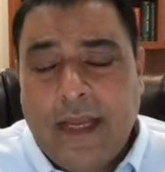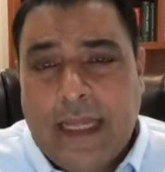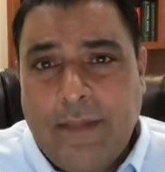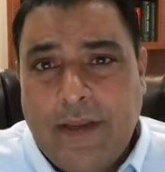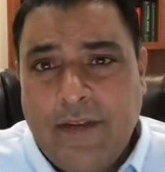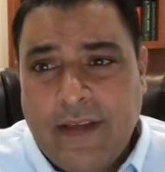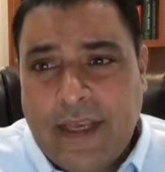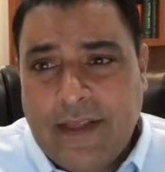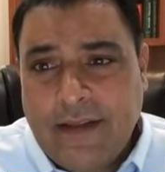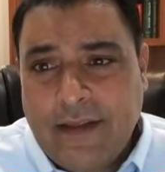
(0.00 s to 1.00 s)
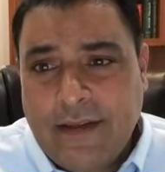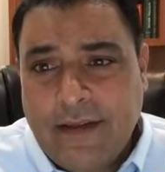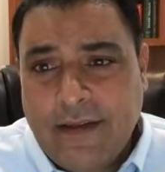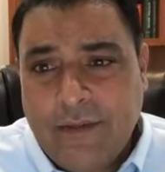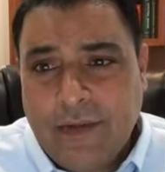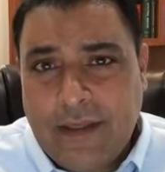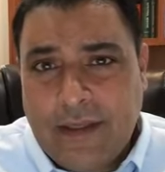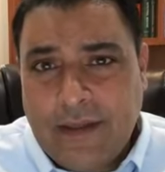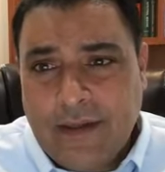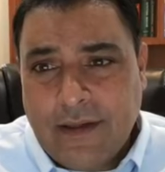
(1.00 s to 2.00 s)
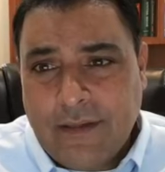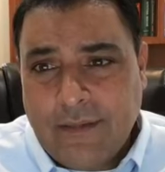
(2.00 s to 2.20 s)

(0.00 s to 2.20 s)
and the basal ganglia really